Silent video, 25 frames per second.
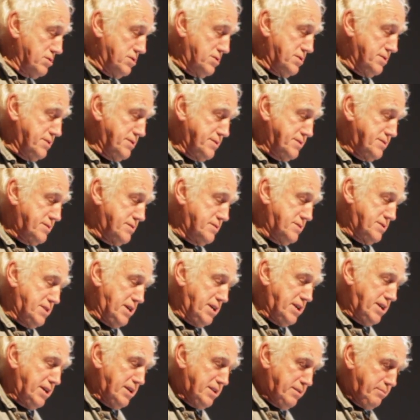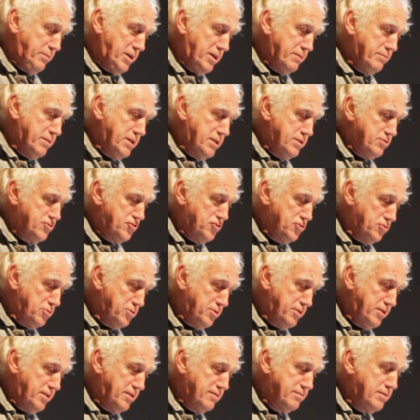which it is sustaining at the moment, sort
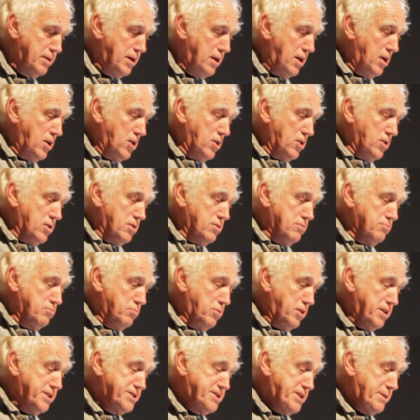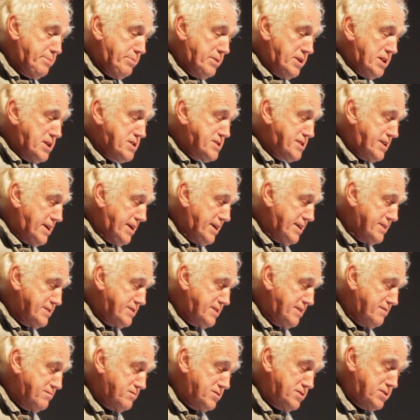of. Why Japanese cars
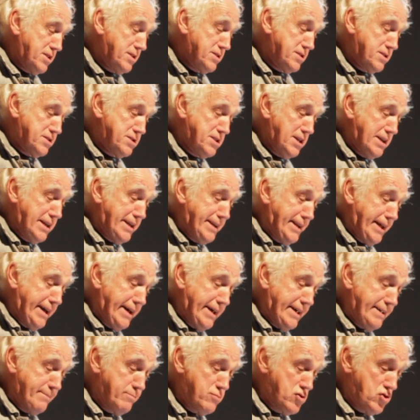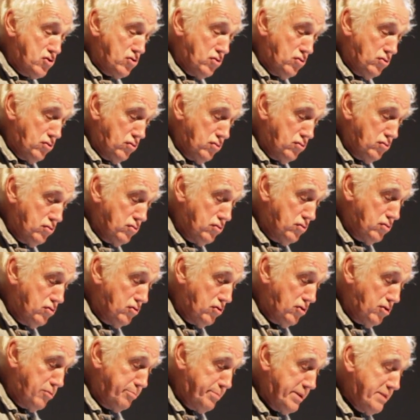have such silly names,
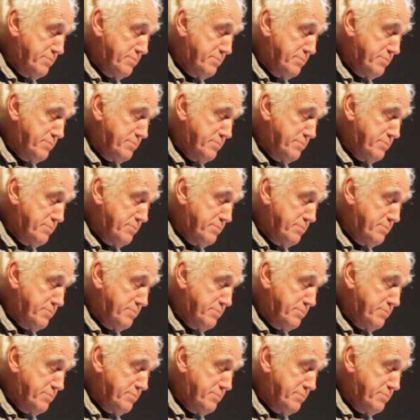or